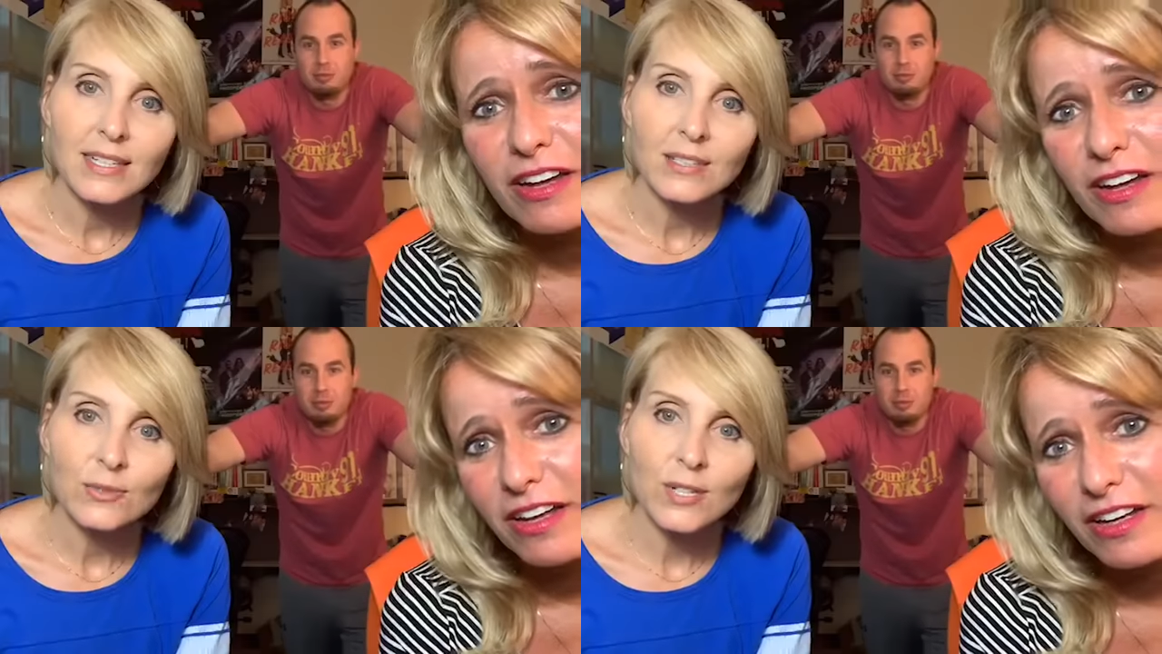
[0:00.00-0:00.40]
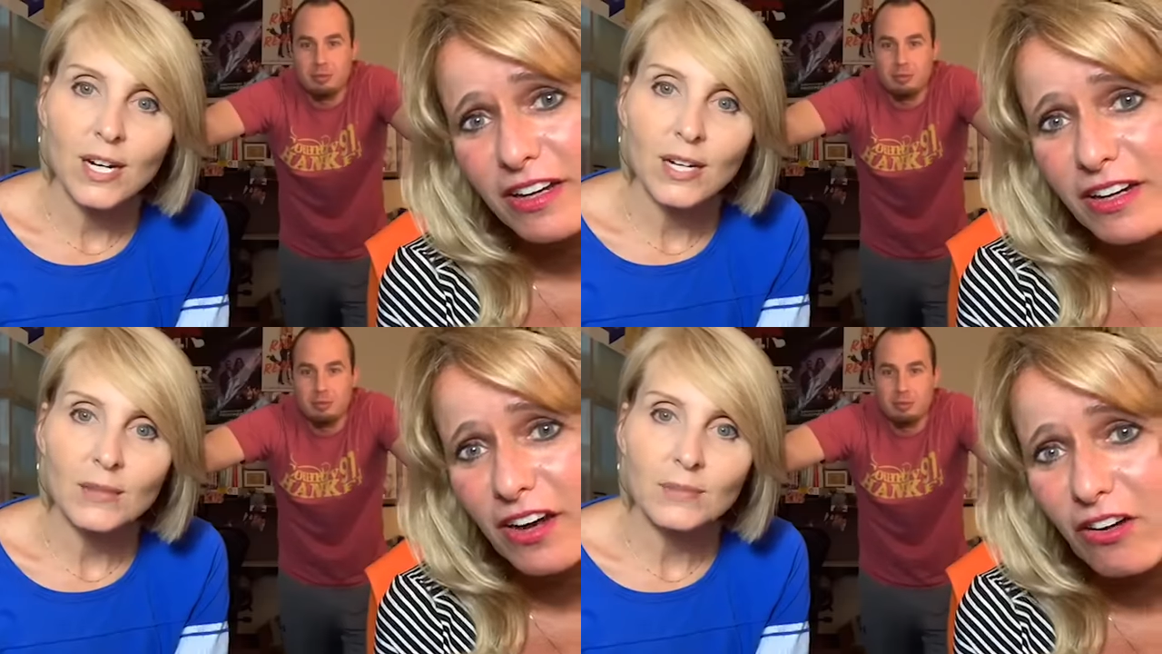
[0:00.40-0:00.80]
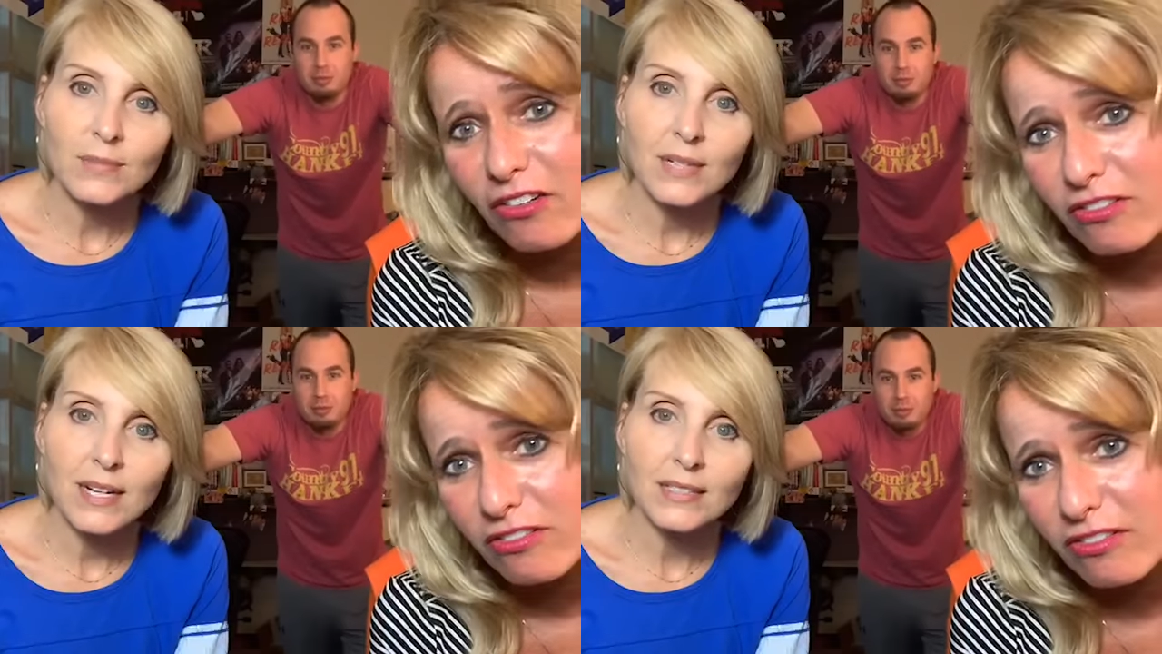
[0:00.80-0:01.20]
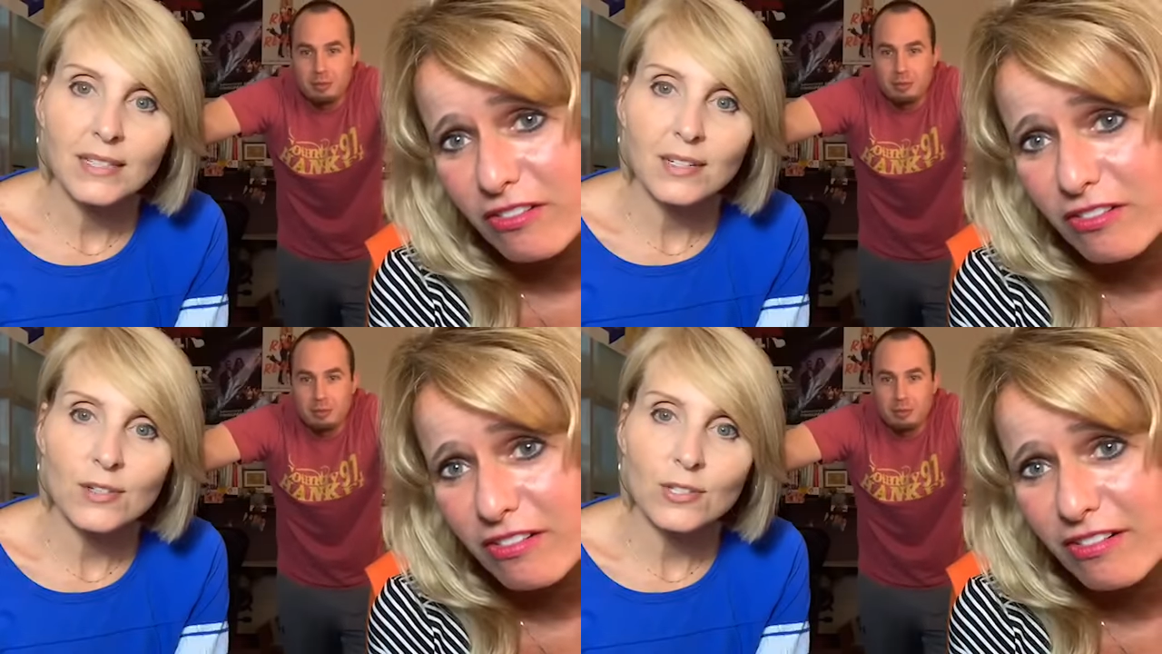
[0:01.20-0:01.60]
Speaker 1: that's wrong. You know. I
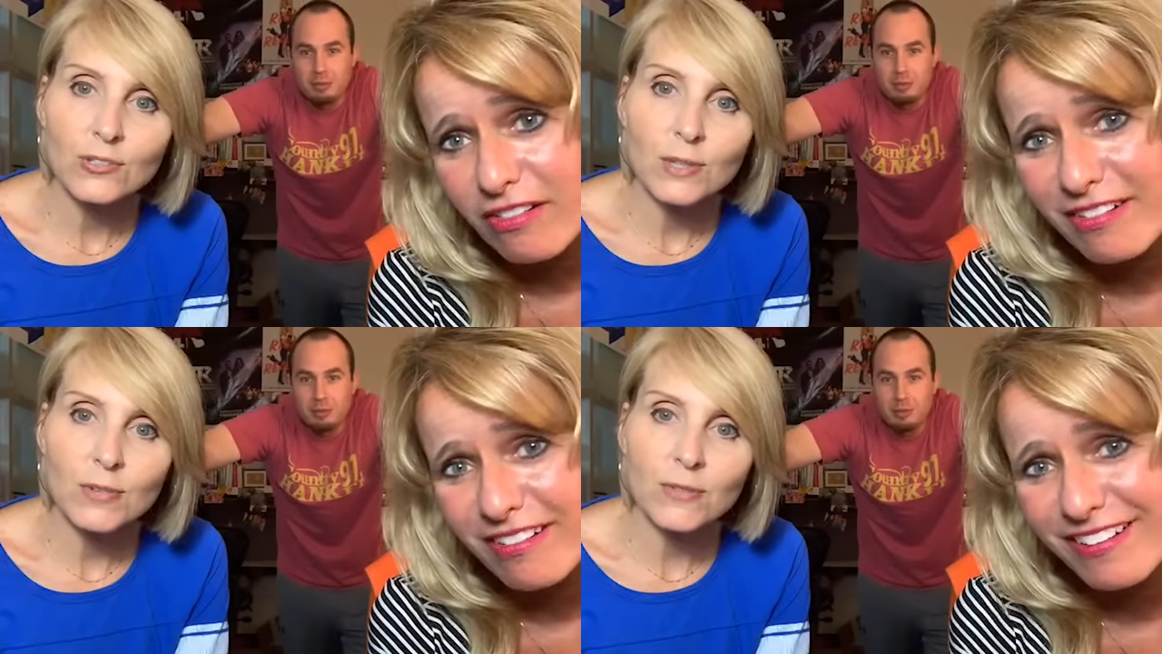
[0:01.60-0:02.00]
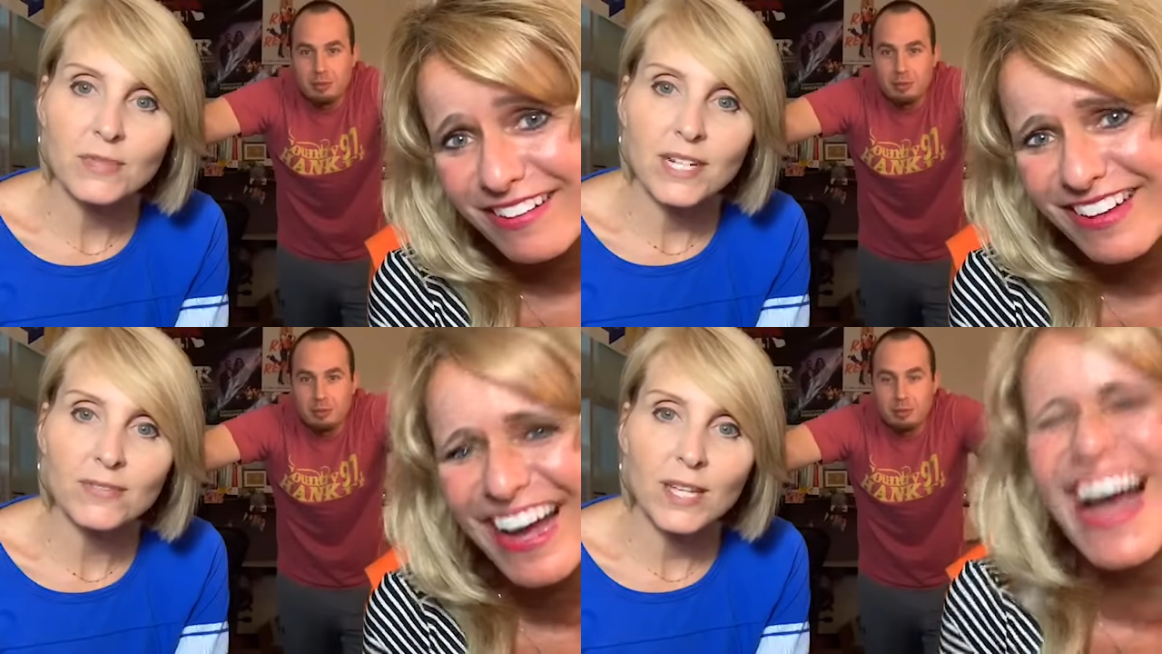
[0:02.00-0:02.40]
did not know the drummer from Def